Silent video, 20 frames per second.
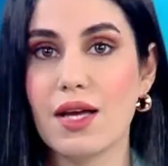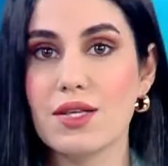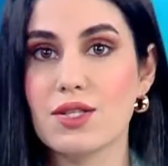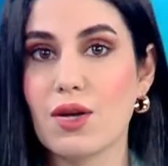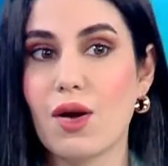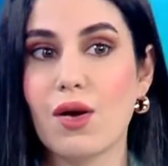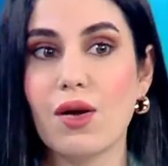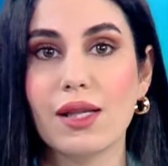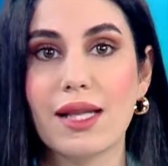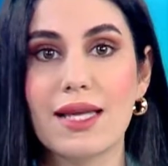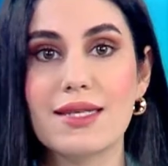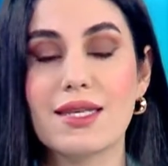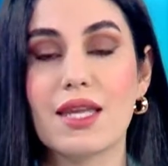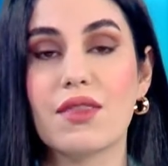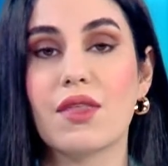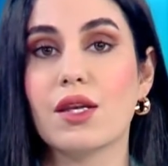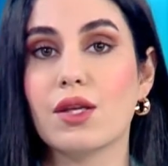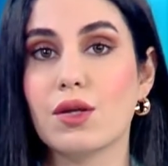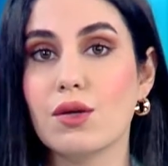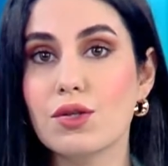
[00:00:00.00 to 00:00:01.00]
all, let's say,
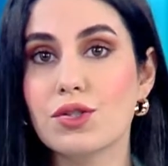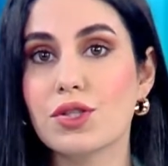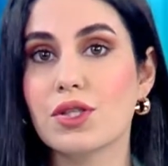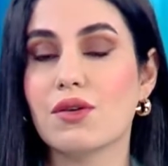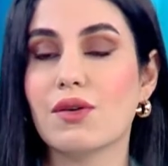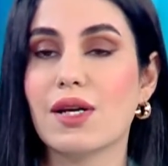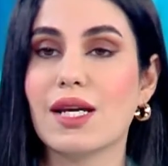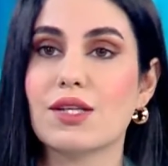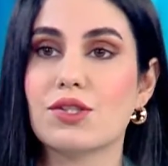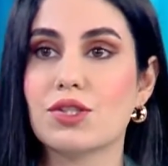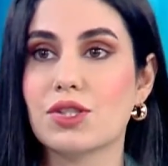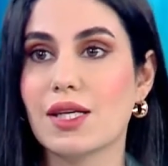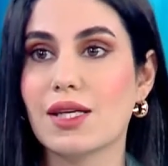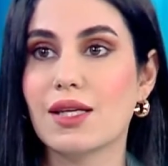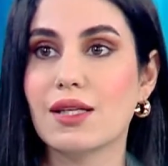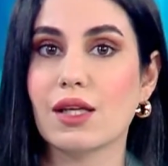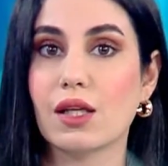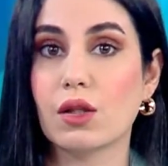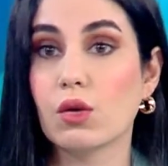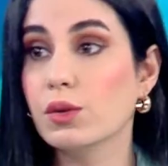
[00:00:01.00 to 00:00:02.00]
the new
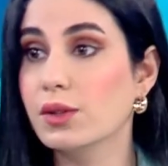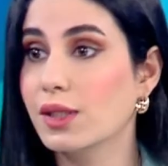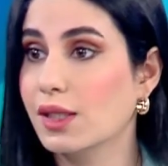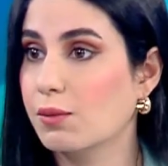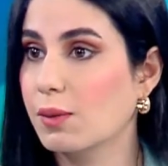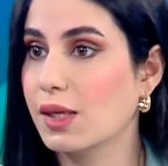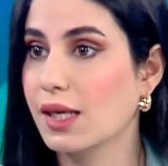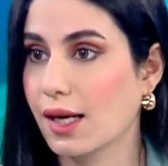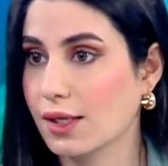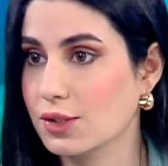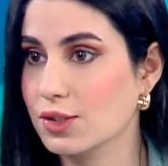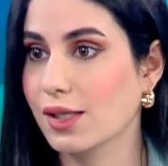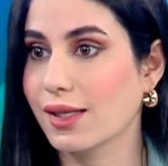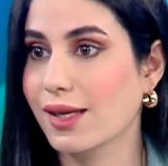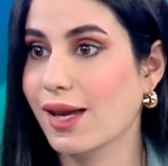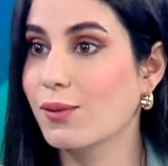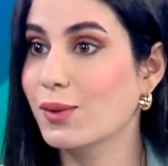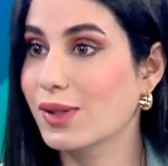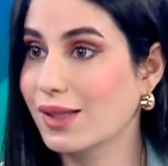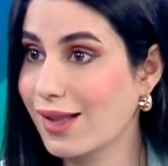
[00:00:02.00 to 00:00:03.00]
generation, including me, actually.
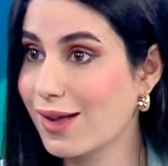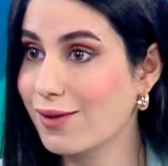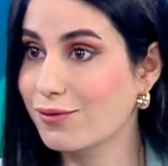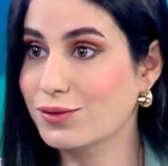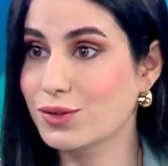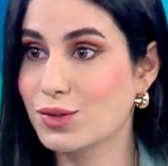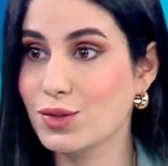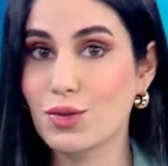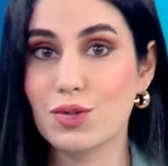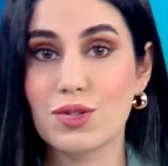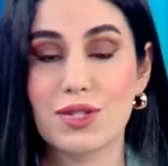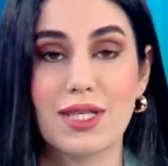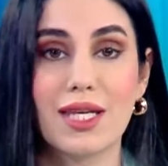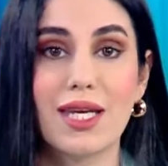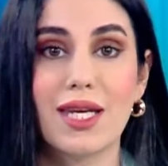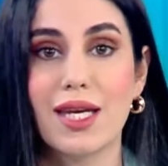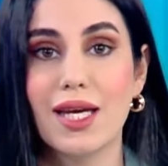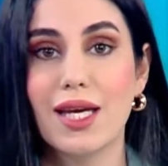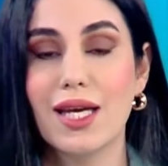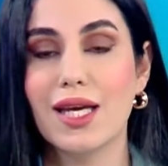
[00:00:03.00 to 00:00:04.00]
I would love to
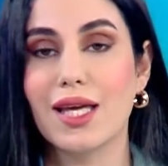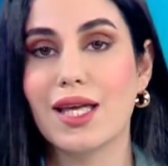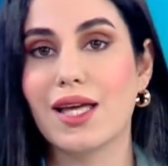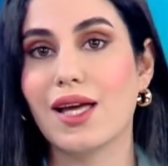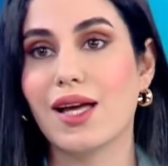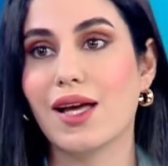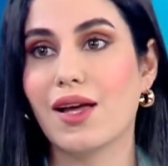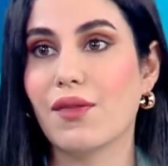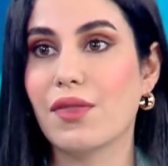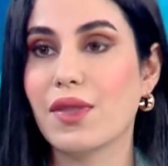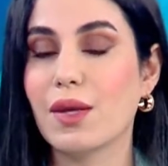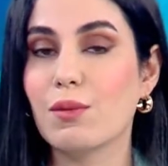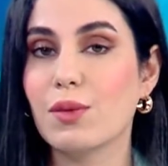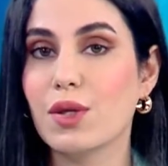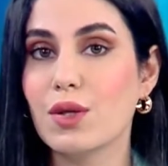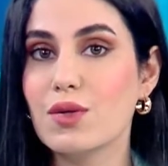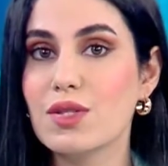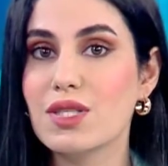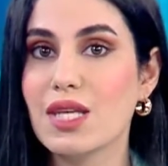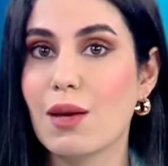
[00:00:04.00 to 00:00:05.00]
see the
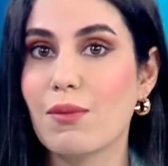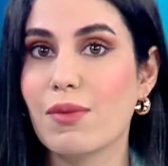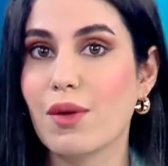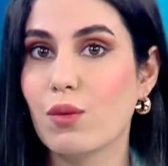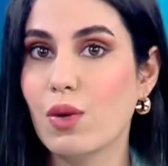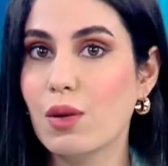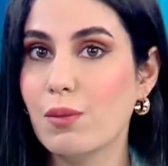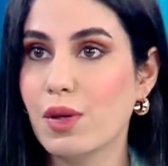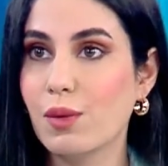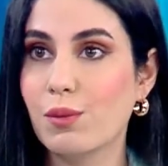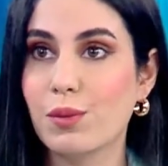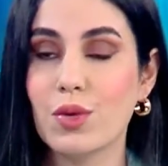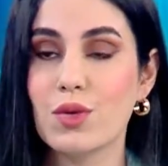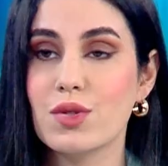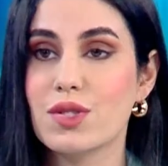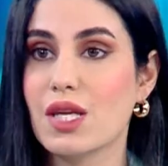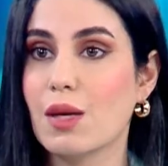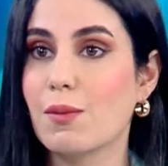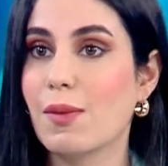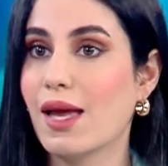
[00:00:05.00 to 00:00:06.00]
museum, the Women
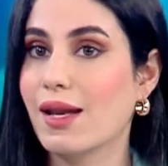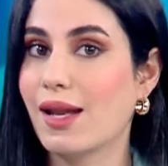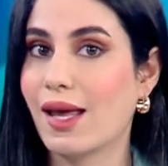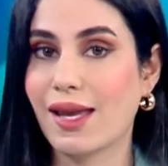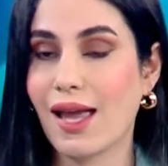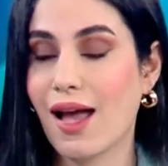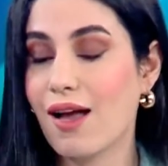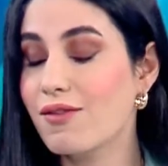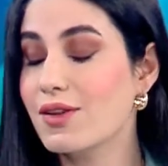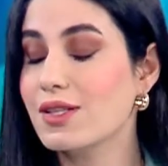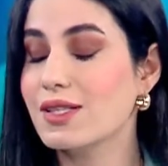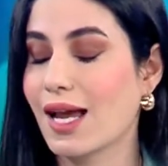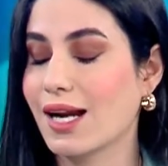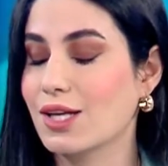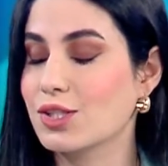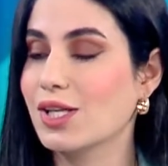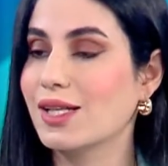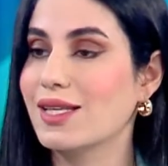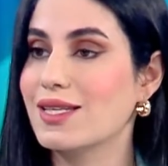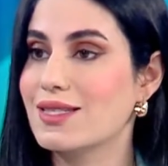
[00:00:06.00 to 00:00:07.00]
Museum, and I haven't
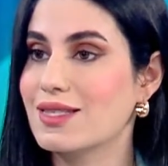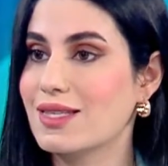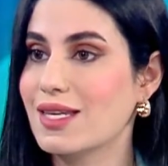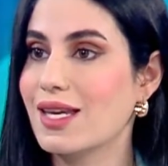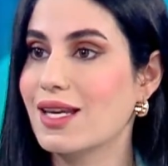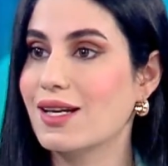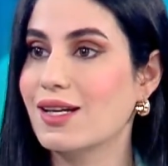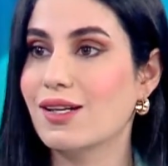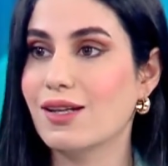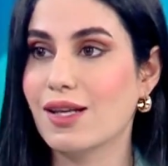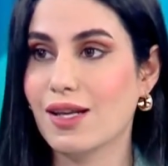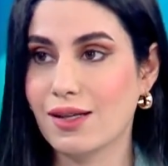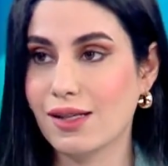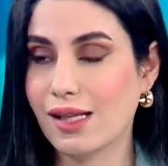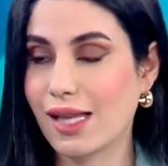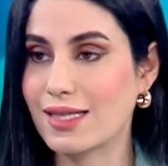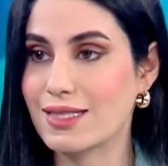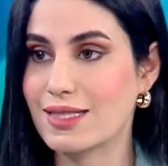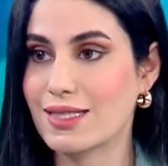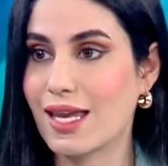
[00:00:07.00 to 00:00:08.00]
actually seen in,
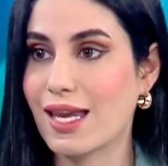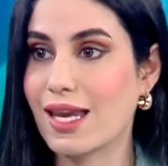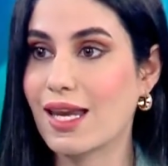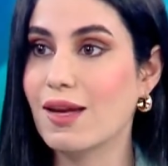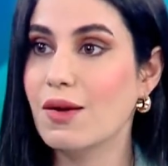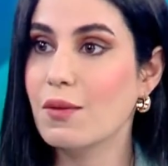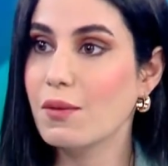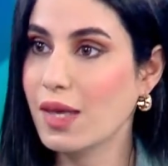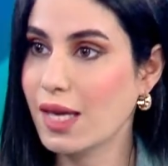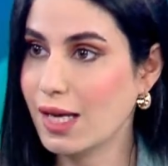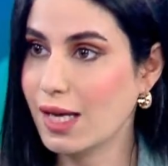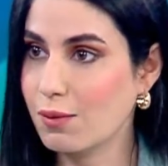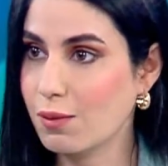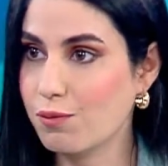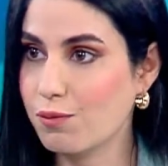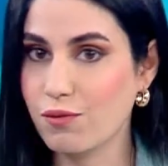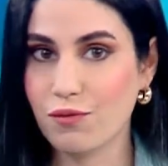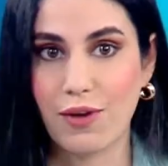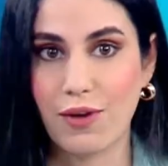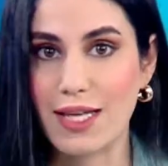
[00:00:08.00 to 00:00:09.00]
let's say, in
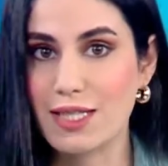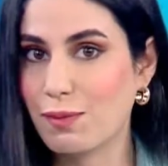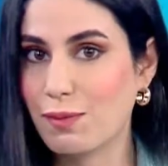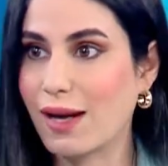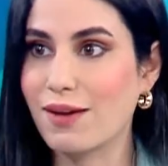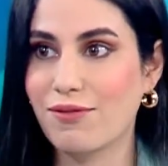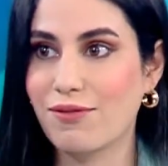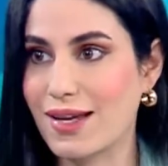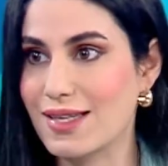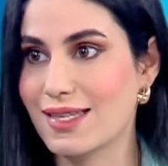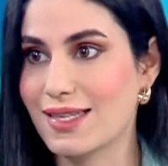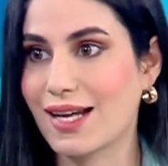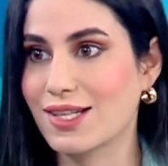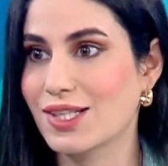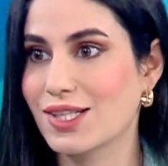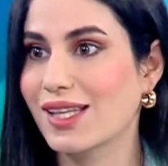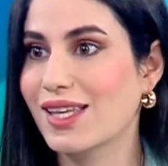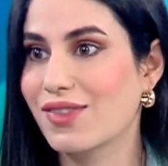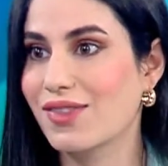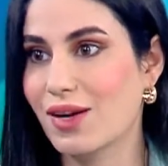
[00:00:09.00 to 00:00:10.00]
face by face,
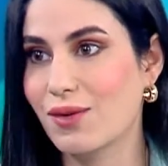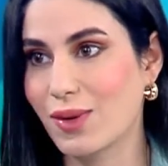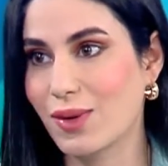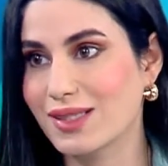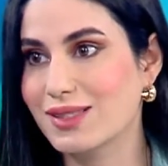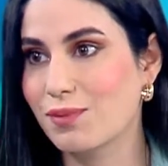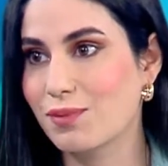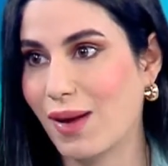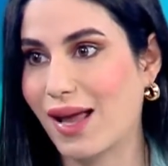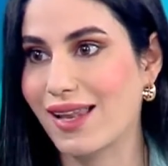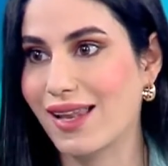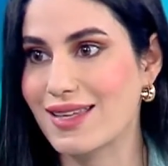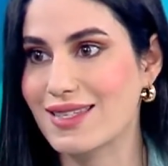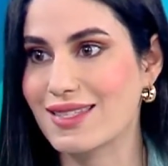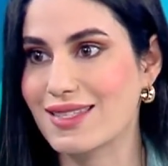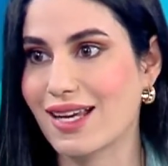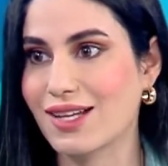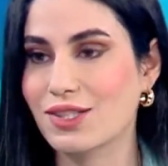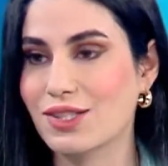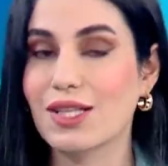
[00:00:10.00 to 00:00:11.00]
actually, the Red Palace,
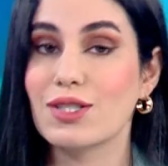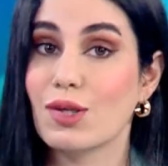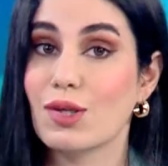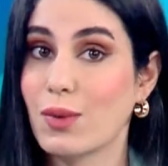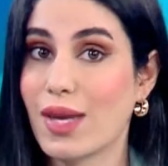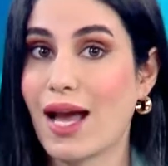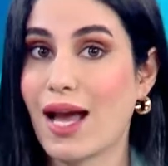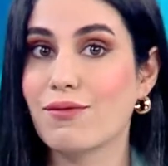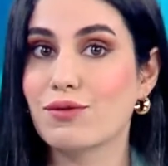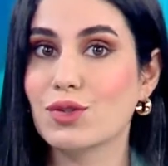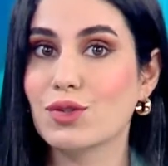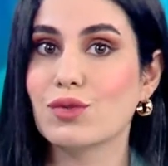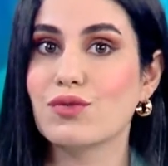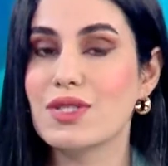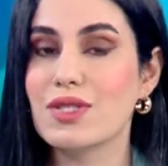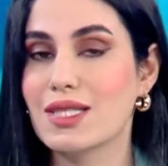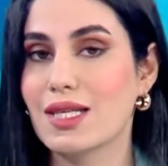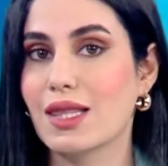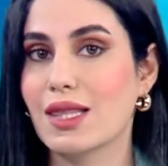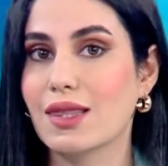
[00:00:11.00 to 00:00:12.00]
actually, so we have to
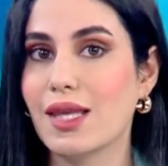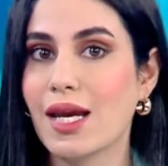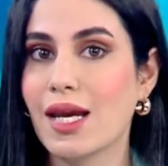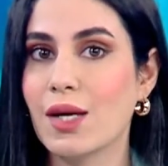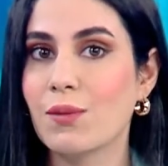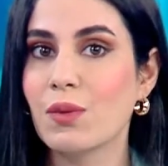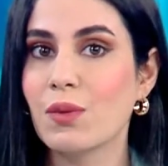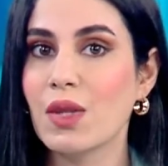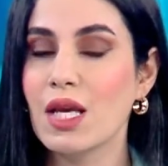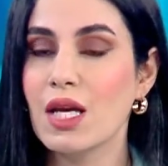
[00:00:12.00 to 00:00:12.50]
visit there.